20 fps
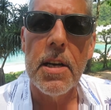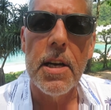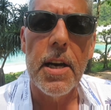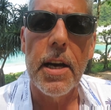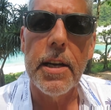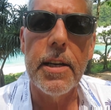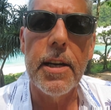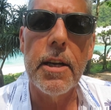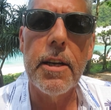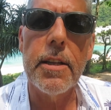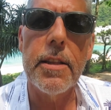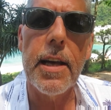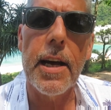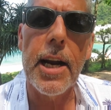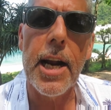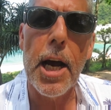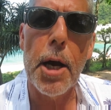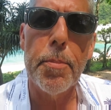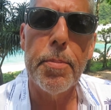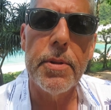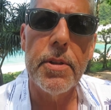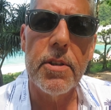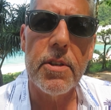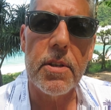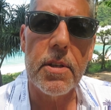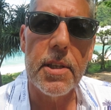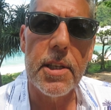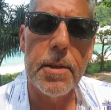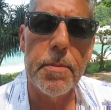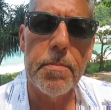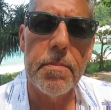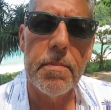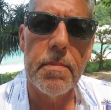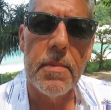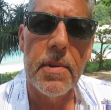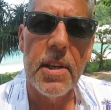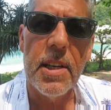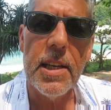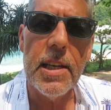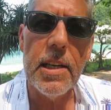and none of that happened this time.
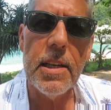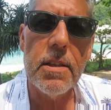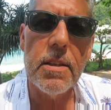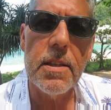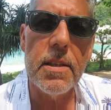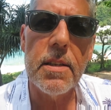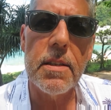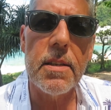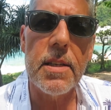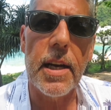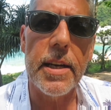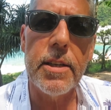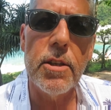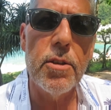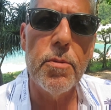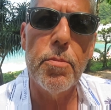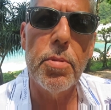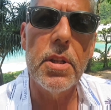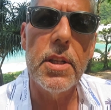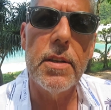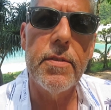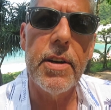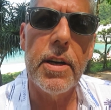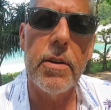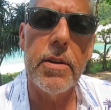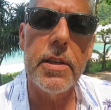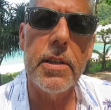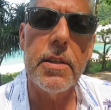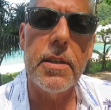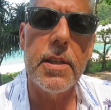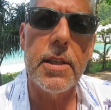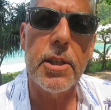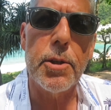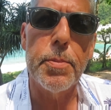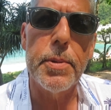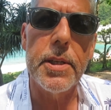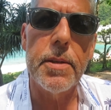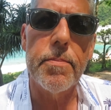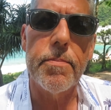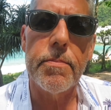I couldn't believe how easy it's
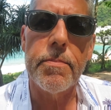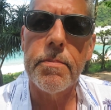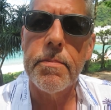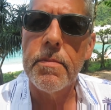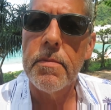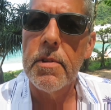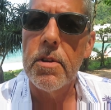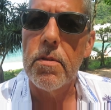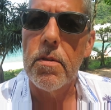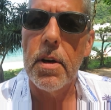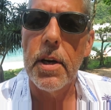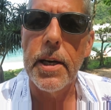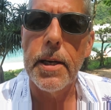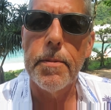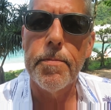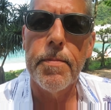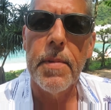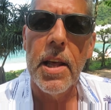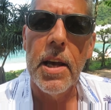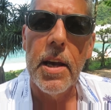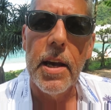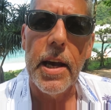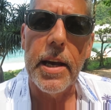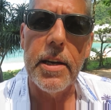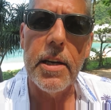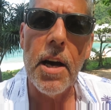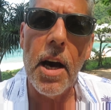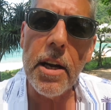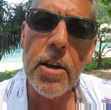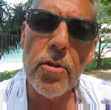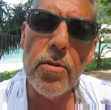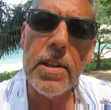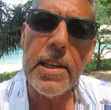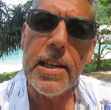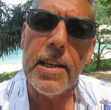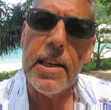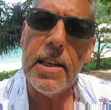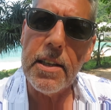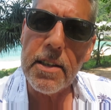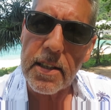been, right? And not only
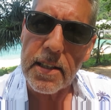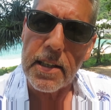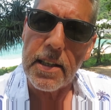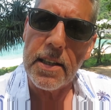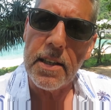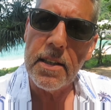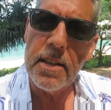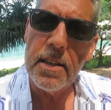easy,